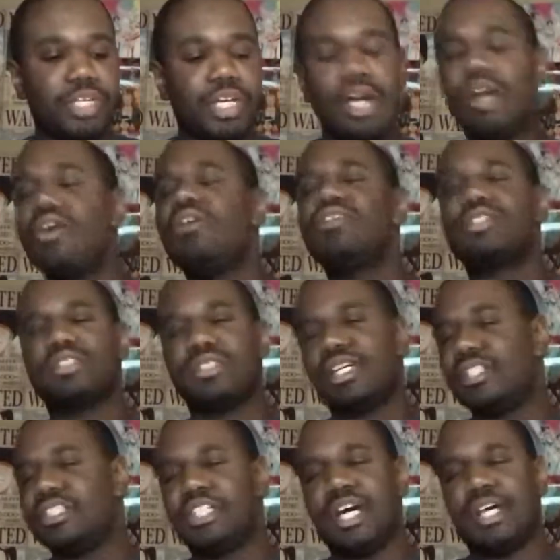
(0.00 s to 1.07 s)
I call her
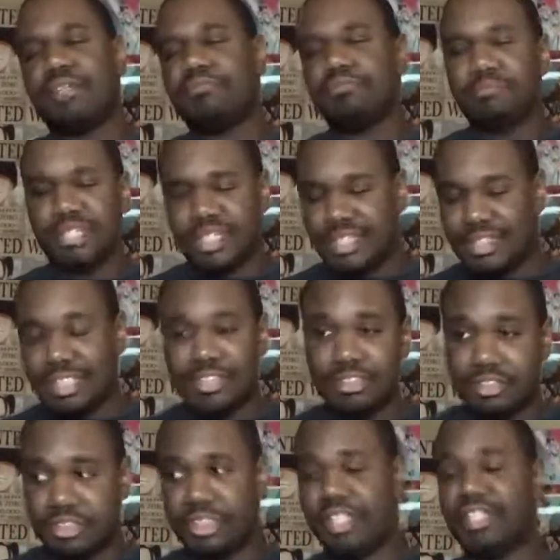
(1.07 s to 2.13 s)
slut-chan because that's who
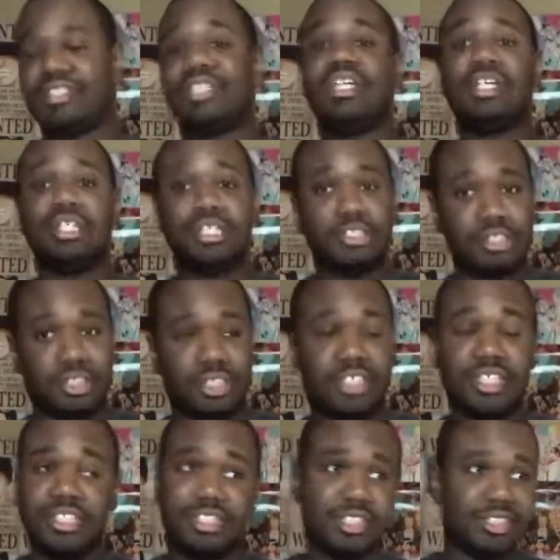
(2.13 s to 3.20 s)
she is.
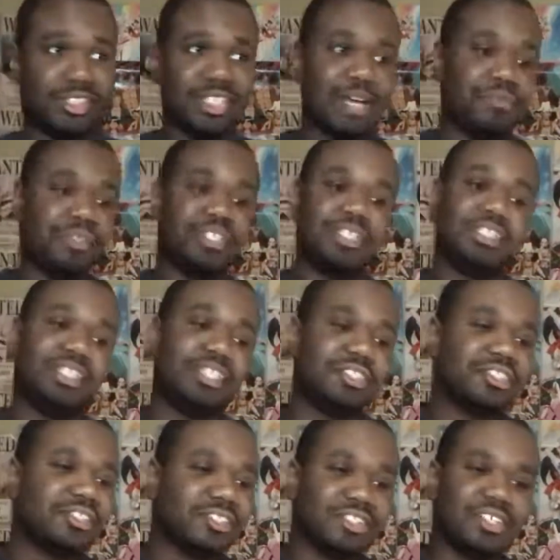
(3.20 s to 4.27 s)
Because she slept with the
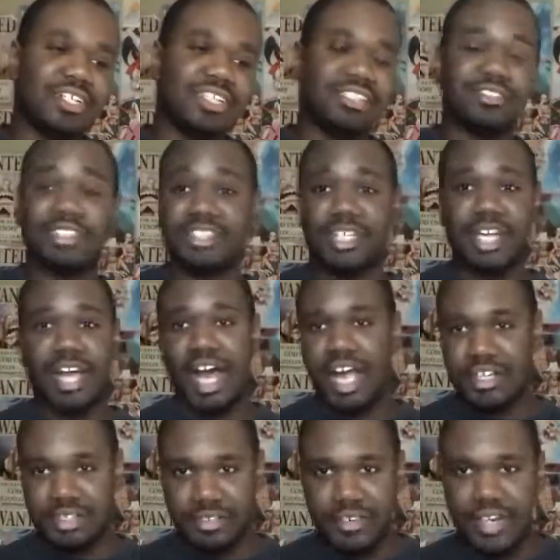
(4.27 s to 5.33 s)
teachers and all that stuff just to get
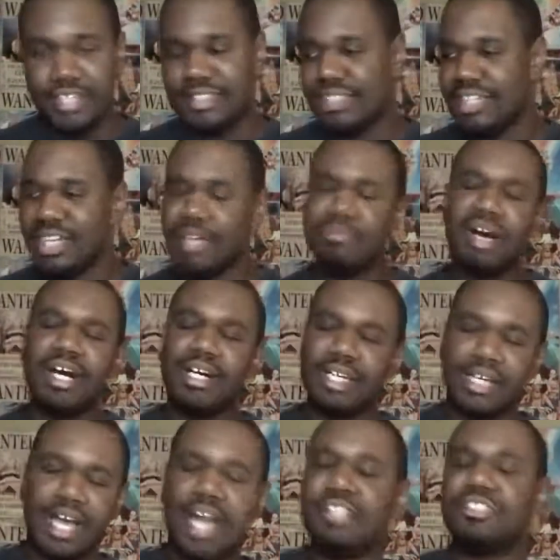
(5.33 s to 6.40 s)
higher grades. In the manga, they
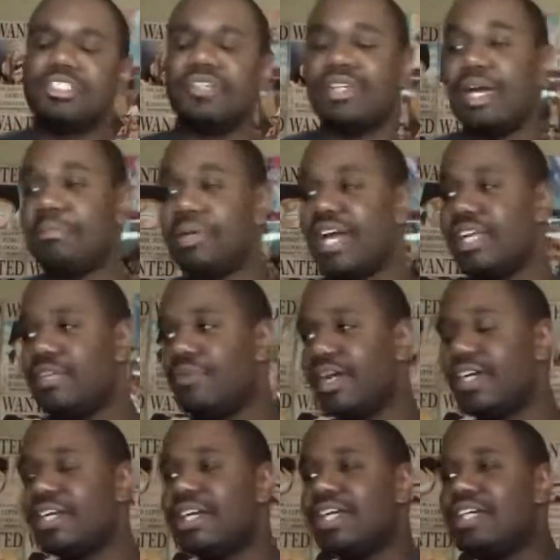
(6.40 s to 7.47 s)
kind of show that. But anyway,
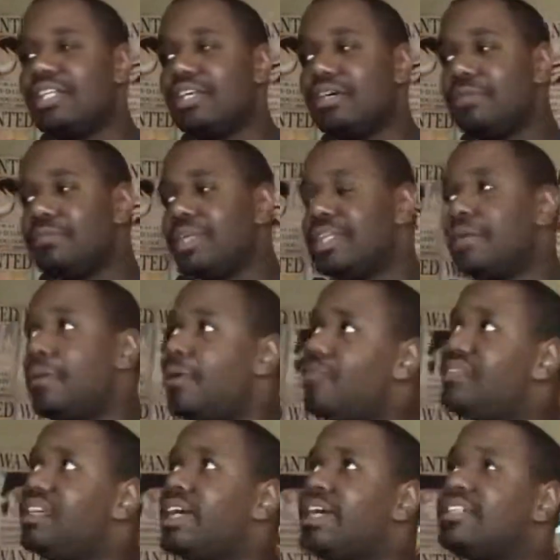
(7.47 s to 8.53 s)
in the
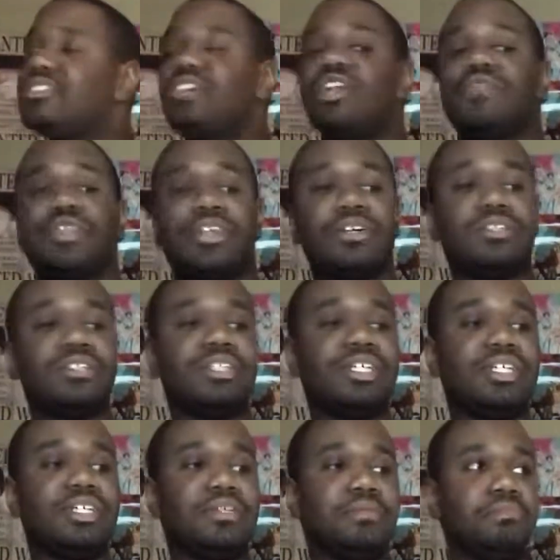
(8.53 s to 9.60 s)
OVA, they start off with her
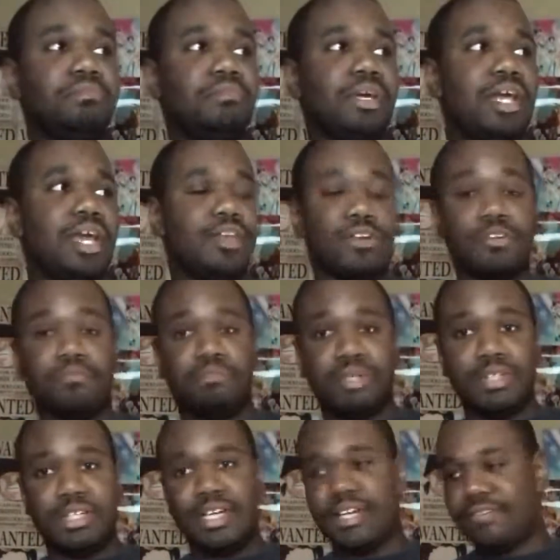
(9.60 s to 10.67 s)
and her
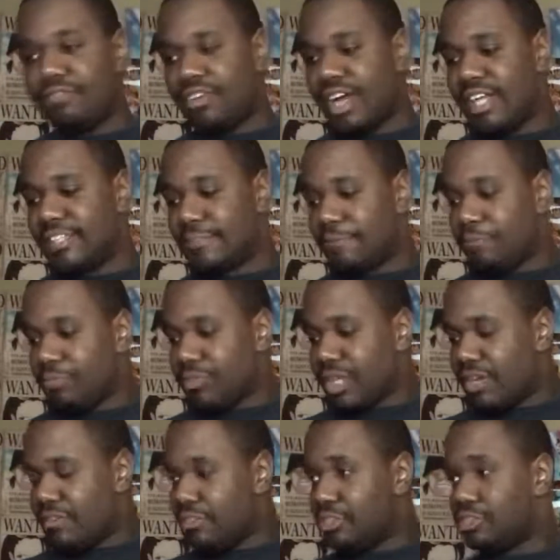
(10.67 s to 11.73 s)
bullying friends,
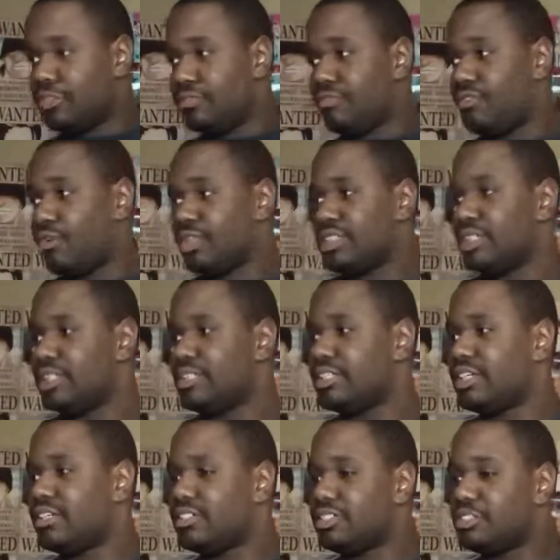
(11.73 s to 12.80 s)
forcing this
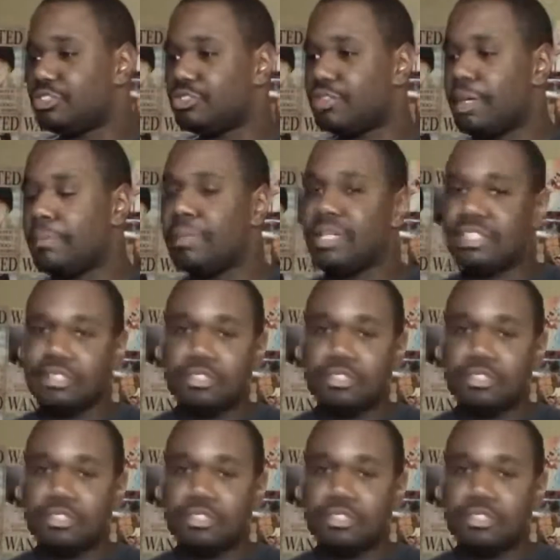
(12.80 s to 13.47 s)
girl to strip.